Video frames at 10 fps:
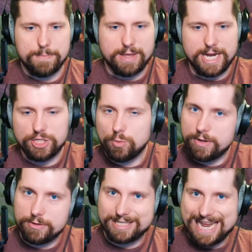each one of
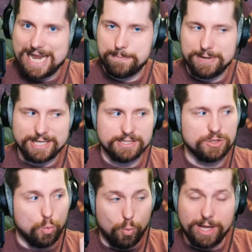those end pieces
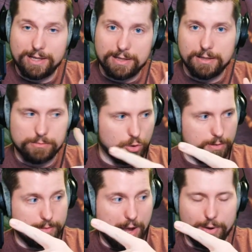will, or
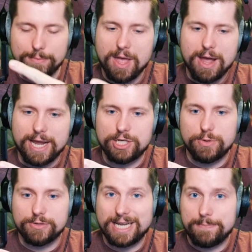that way, each one
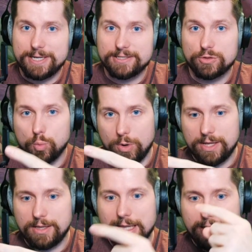of those end pieces
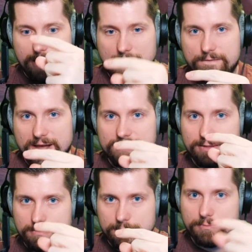will affect
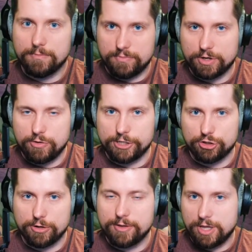the
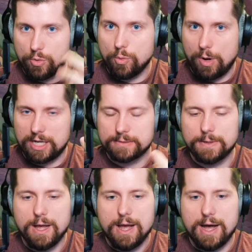creature, or the wasp,
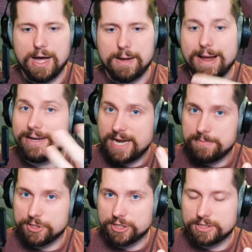and
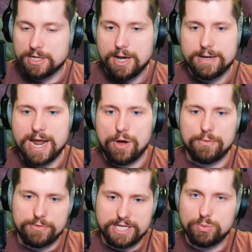damage it. Now,
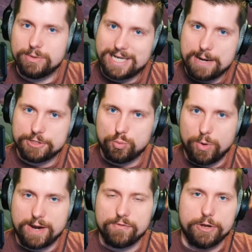these will damage
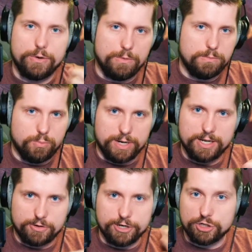when a
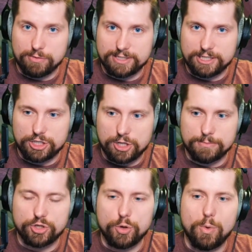creature runs into them.
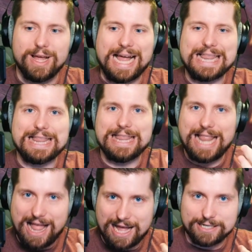So you want a
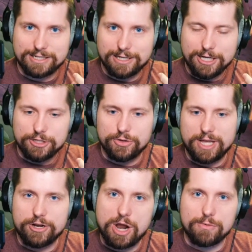lot so that
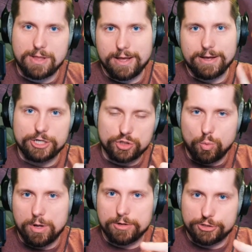you're not relying on just
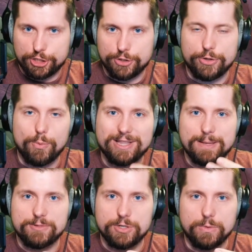one or two. You want
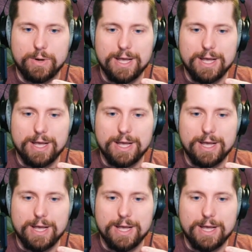them to